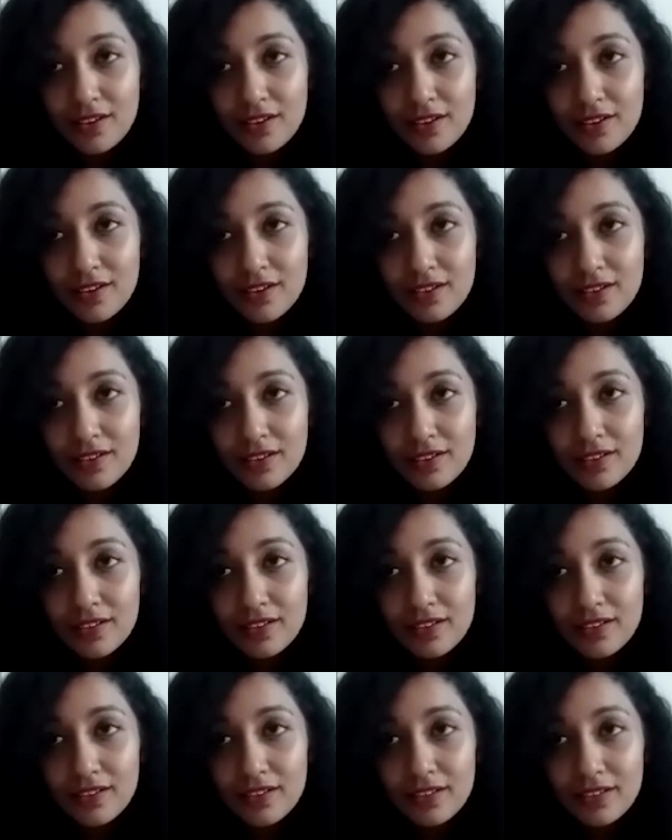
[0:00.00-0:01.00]

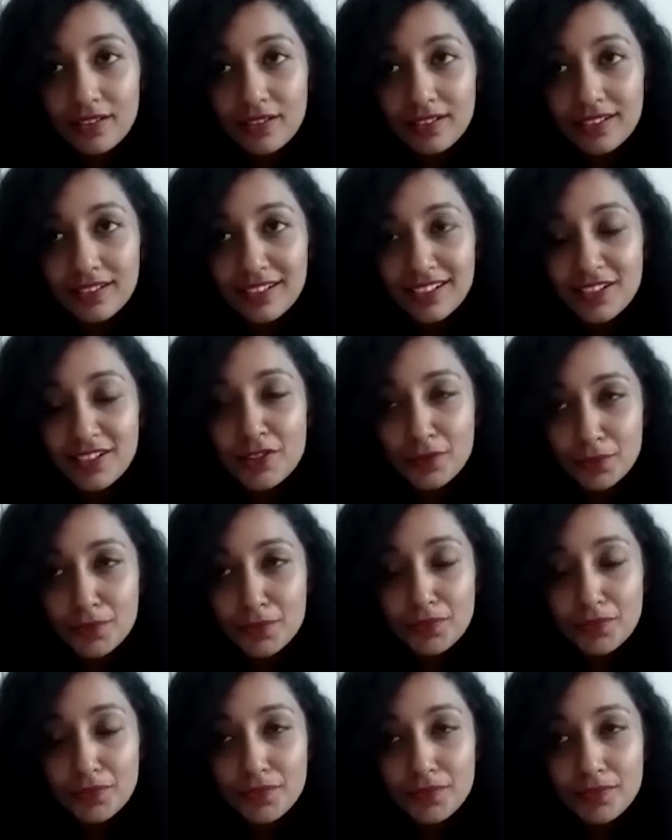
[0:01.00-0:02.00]

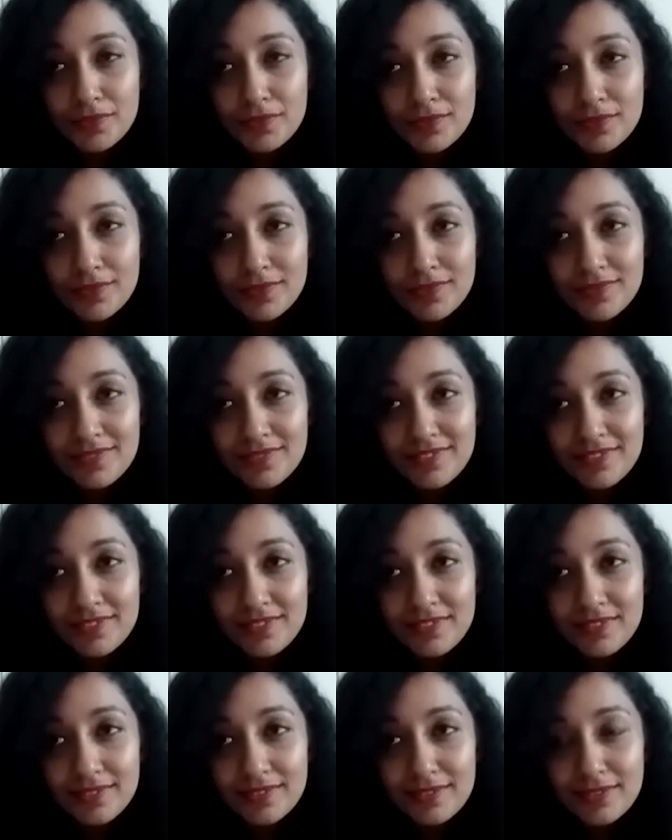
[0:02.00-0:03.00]

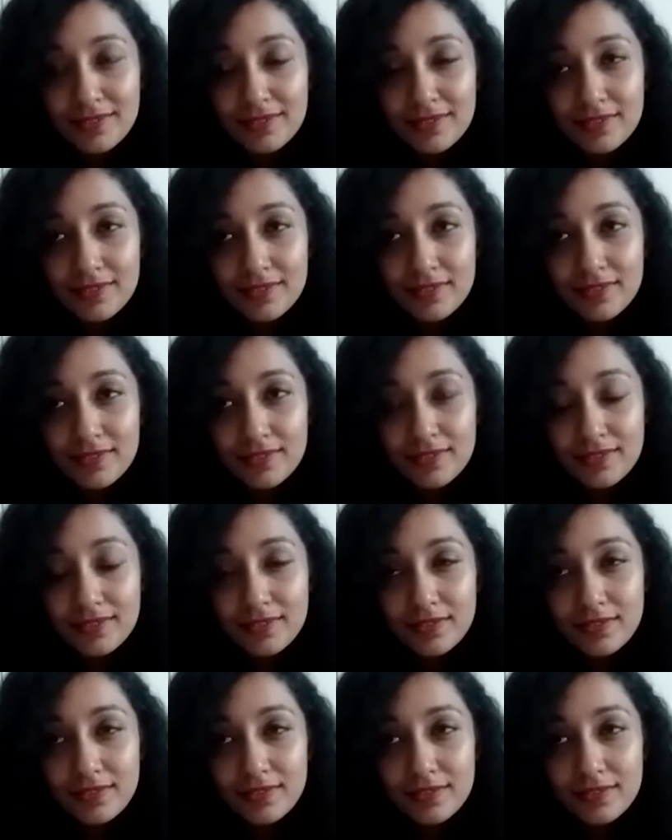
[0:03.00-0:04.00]

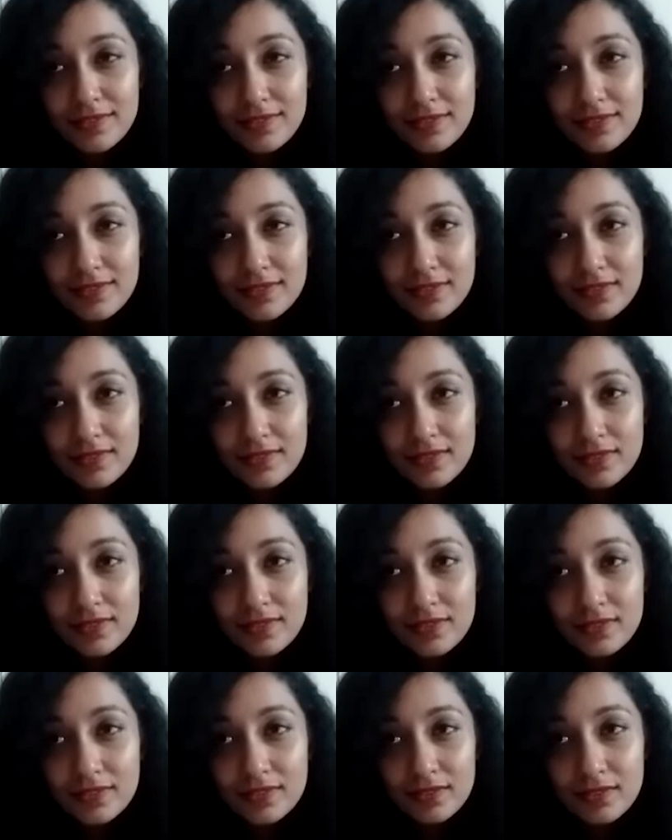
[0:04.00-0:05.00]

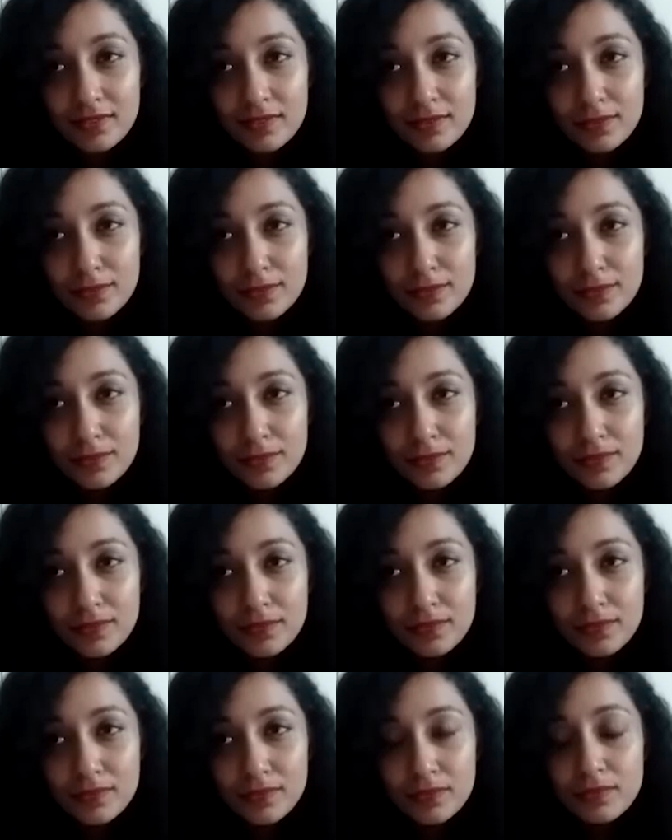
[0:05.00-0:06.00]

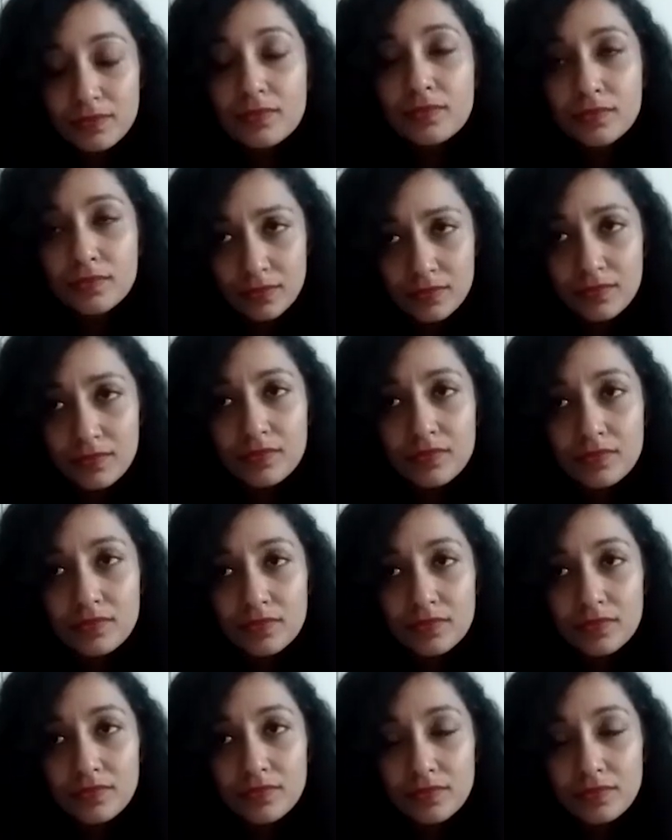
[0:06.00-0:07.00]

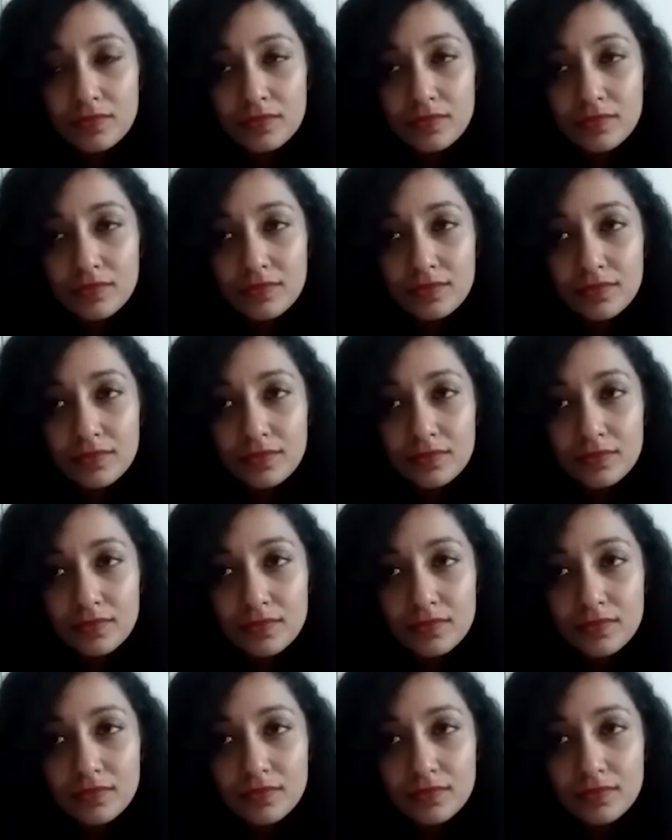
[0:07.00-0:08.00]
This person isn't speaking.